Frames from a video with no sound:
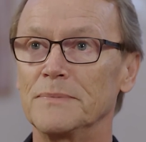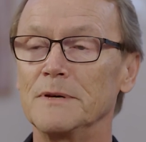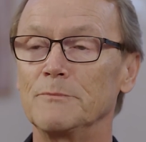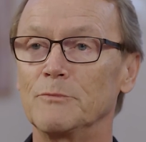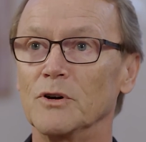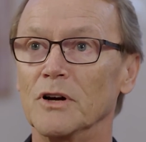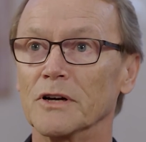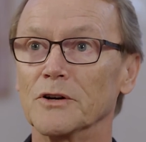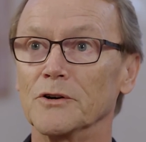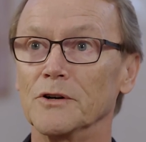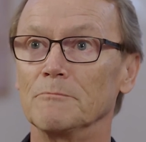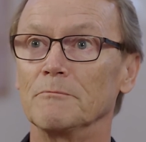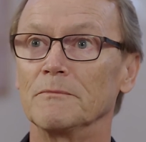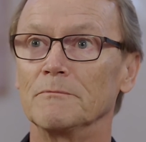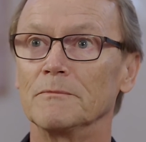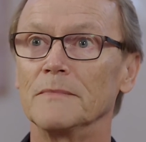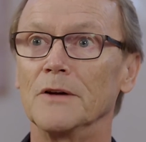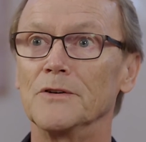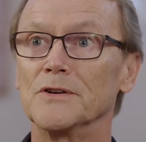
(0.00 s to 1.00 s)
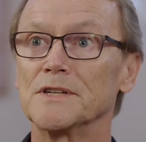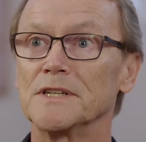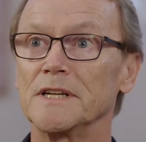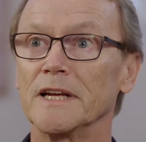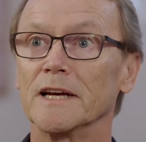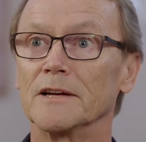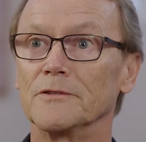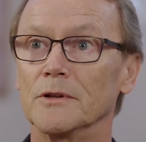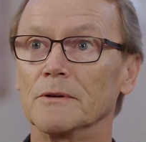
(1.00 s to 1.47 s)
people are going to
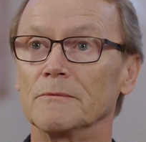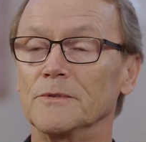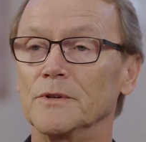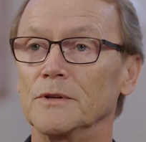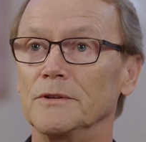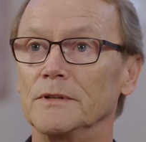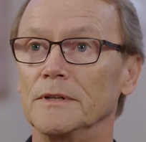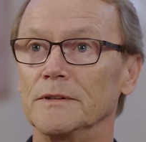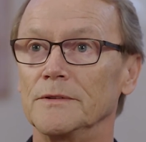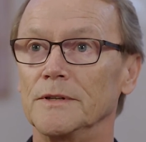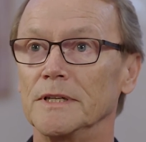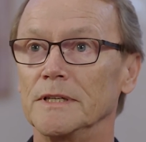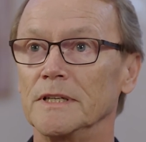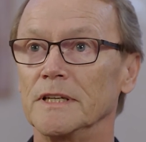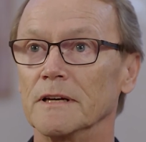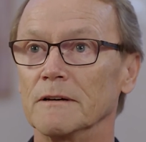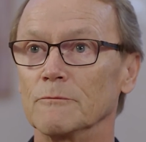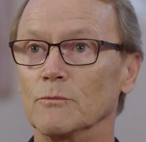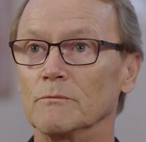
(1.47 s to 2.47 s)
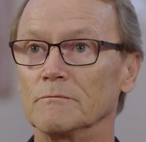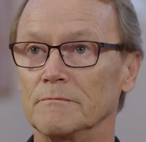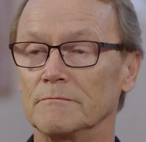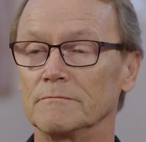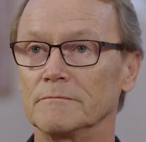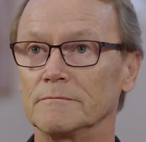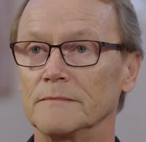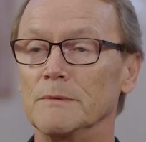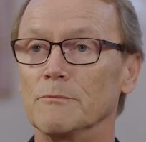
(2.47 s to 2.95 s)
understand the, the, the uh,
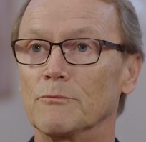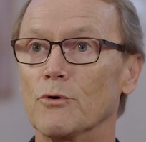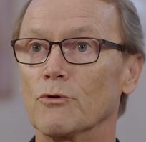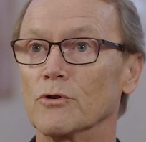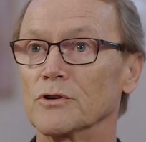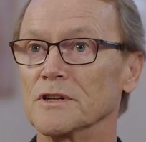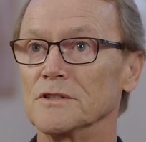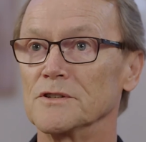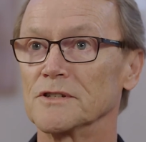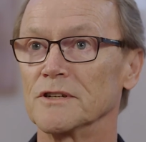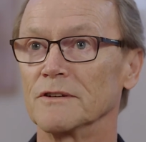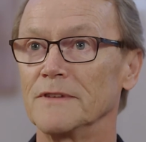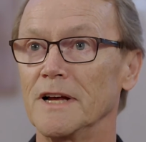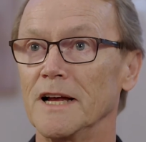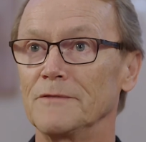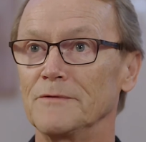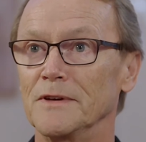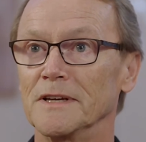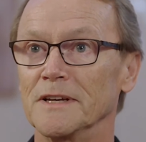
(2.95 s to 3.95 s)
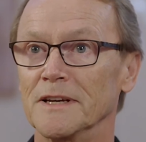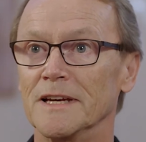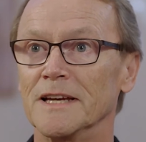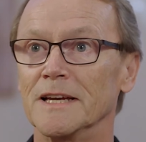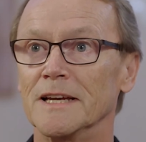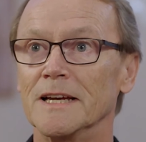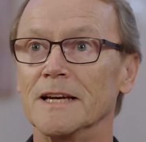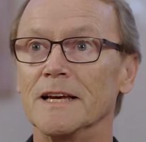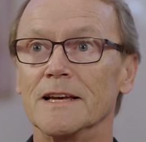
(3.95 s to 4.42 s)
importance of having
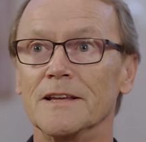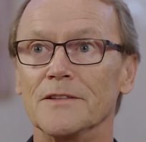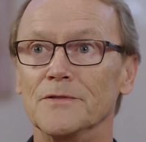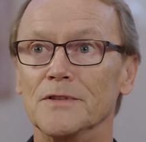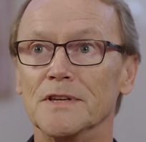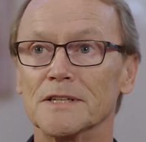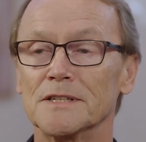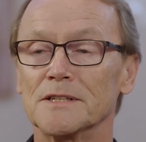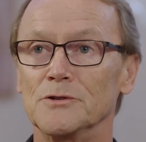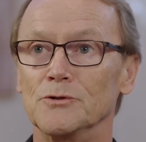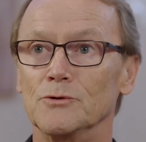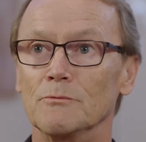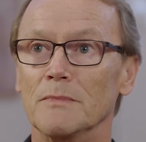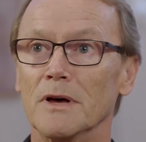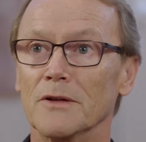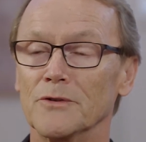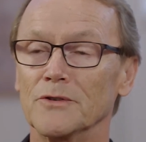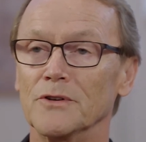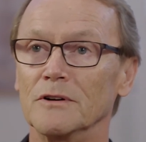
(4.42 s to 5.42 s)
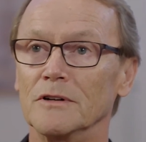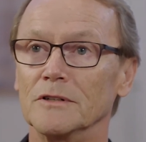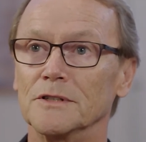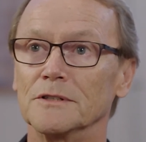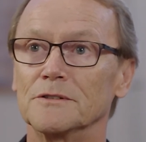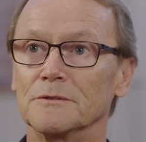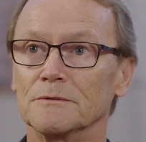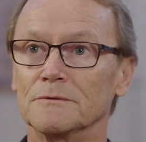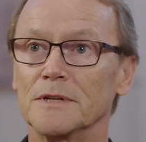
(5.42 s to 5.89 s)
this new
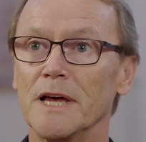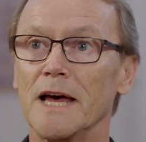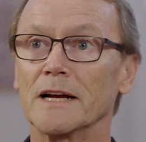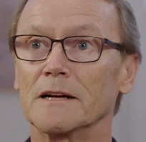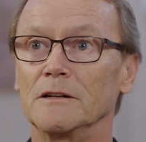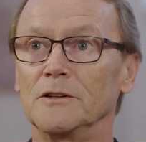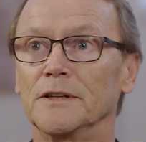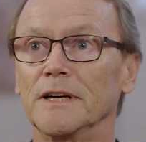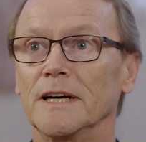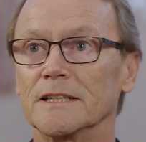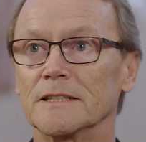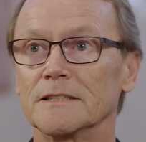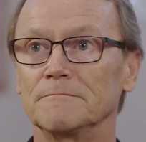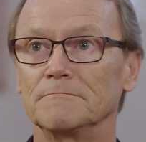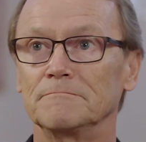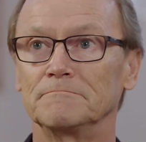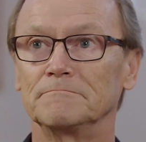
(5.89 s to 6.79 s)
methodology to tackle that.